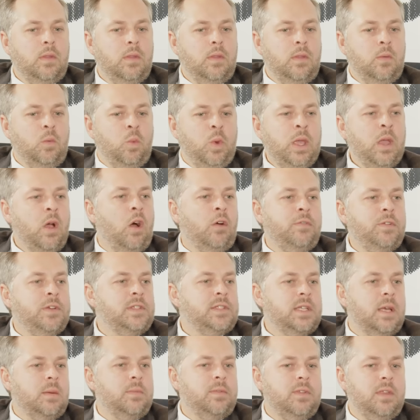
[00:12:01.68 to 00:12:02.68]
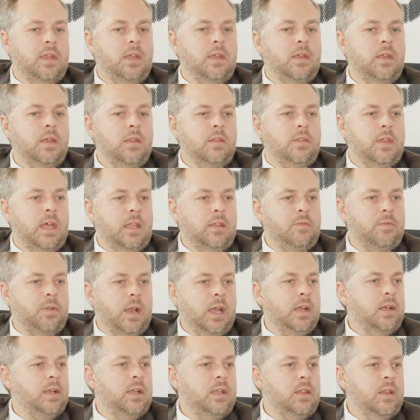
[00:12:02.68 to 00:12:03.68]
we offer something that
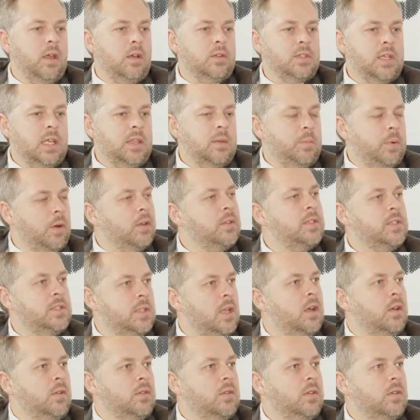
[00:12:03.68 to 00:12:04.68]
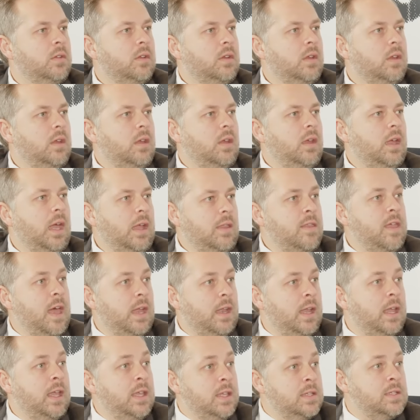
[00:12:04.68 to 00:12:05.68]
frankly those other parties don't. And that
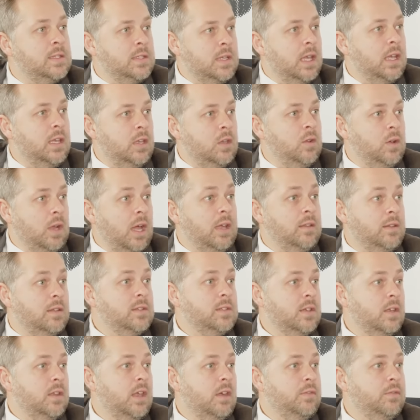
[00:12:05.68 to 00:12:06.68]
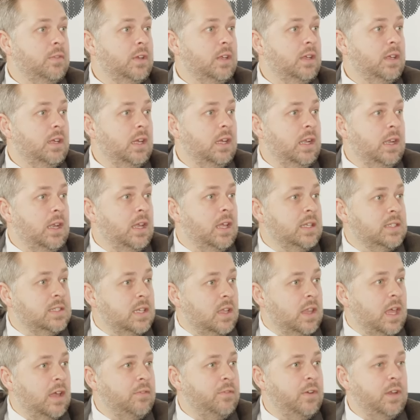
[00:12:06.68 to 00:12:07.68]
is a united South Africa, and a South
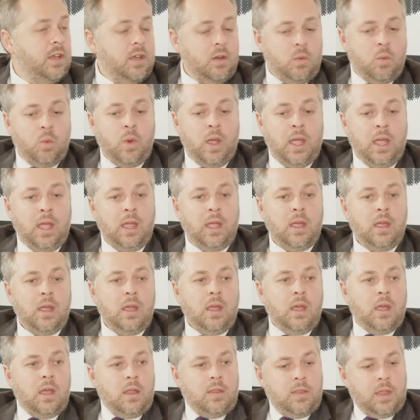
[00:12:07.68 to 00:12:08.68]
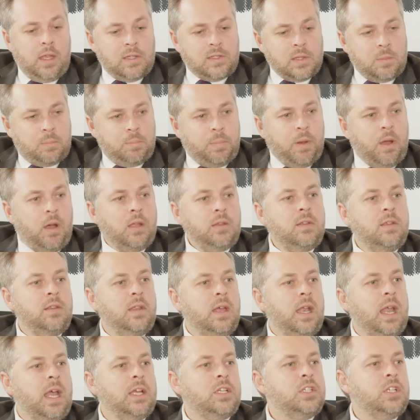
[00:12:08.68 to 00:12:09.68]
Africa where there's a party
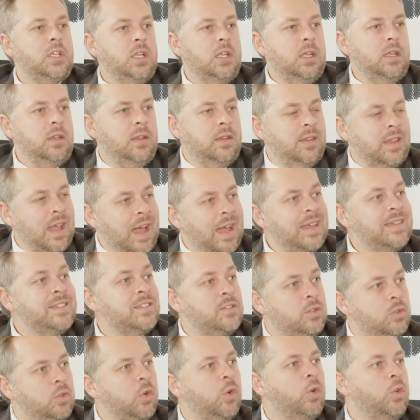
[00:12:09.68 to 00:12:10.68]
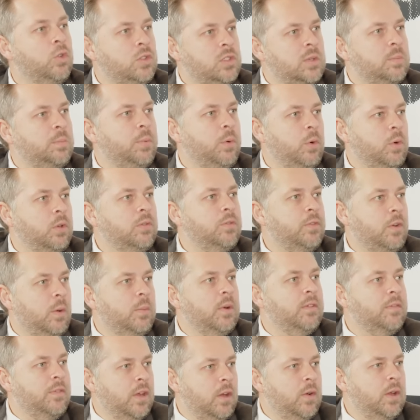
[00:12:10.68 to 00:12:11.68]
that actually does draw support from
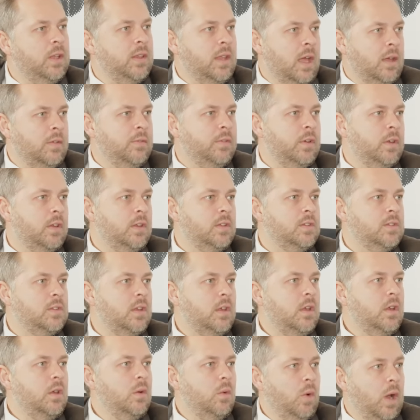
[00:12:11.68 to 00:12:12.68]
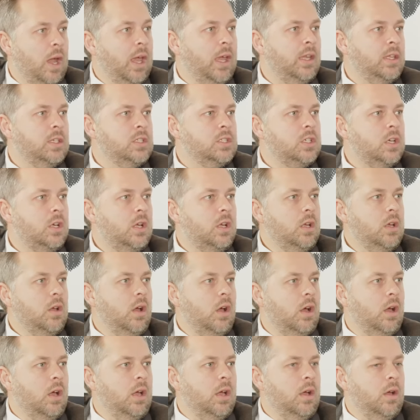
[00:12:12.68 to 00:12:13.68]
a very diverse range
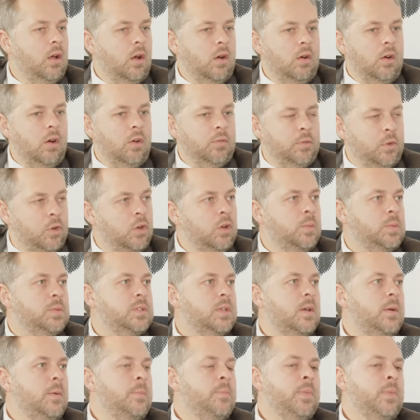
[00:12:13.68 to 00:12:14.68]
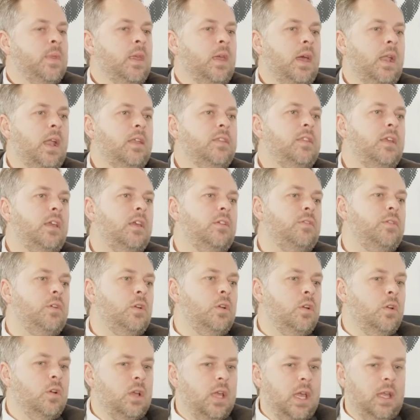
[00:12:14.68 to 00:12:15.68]
of groups. And I think if you
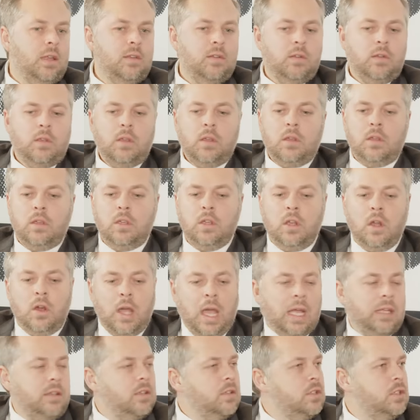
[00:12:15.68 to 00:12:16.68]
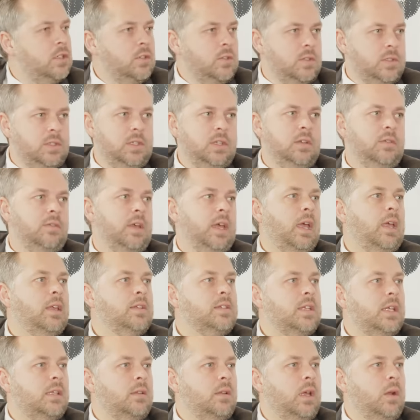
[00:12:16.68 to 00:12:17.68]
look at, you know, attitude surveys
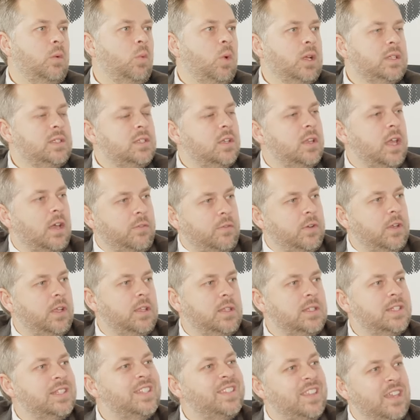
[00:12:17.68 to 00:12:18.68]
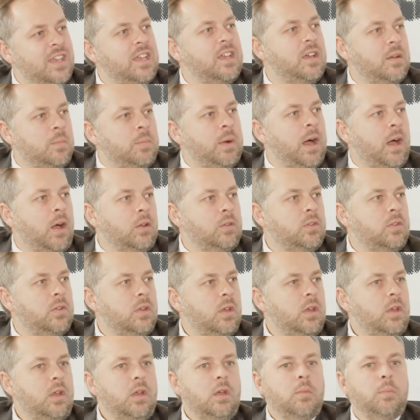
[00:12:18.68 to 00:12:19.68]
and what South Africans think about
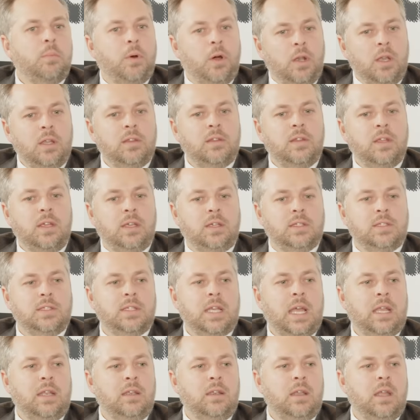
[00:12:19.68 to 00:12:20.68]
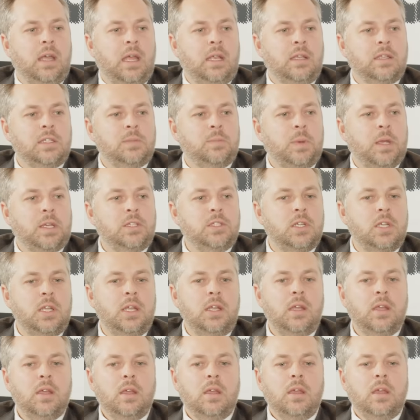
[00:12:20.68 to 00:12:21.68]
politics and
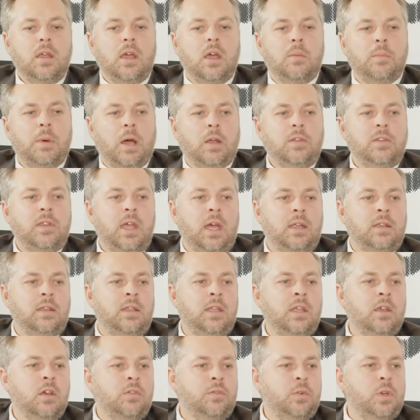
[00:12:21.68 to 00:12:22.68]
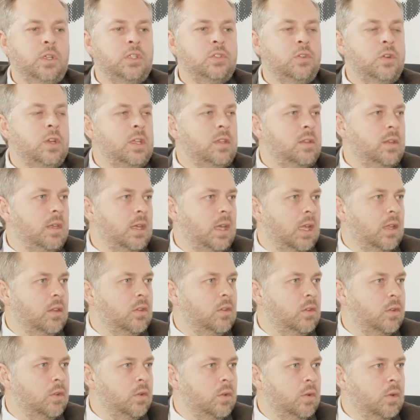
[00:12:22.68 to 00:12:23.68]
especially about the idea of retreating
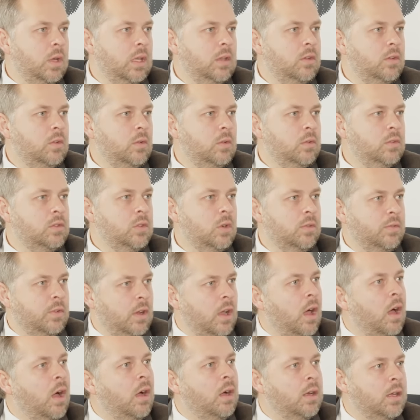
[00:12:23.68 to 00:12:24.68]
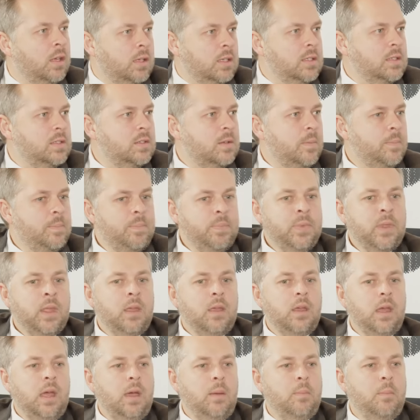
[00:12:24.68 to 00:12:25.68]
into sort of lagers,
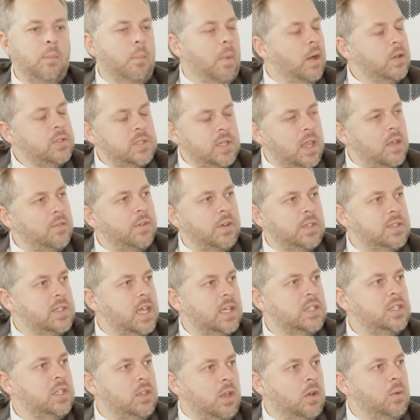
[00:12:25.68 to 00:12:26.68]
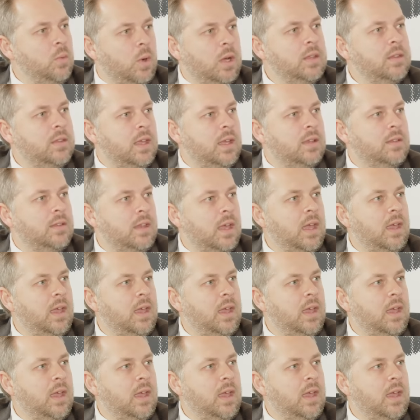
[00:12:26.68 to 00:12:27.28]
most South Africans actually don't want that.